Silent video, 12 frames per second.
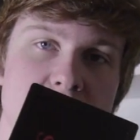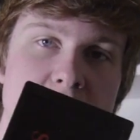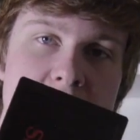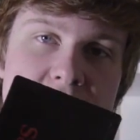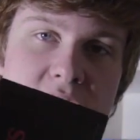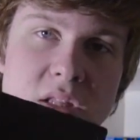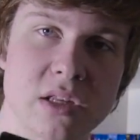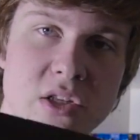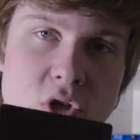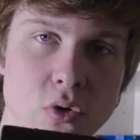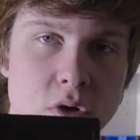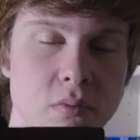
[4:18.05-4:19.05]
You may have seen these
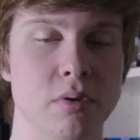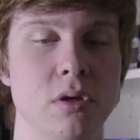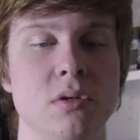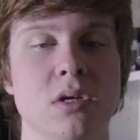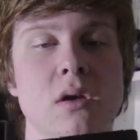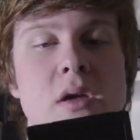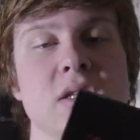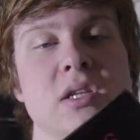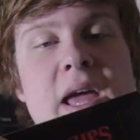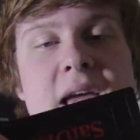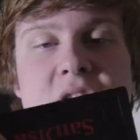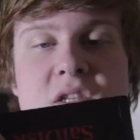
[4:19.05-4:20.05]
in your computer. It's
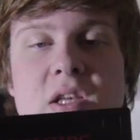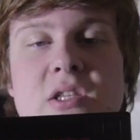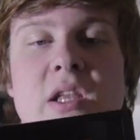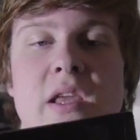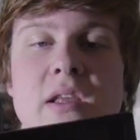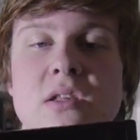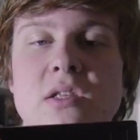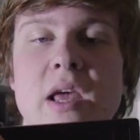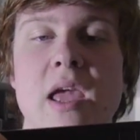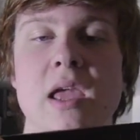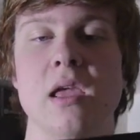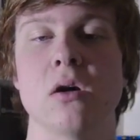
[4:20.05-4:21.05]
an SSD. It's
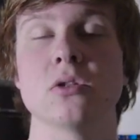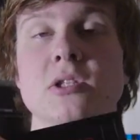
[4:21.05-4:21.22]
a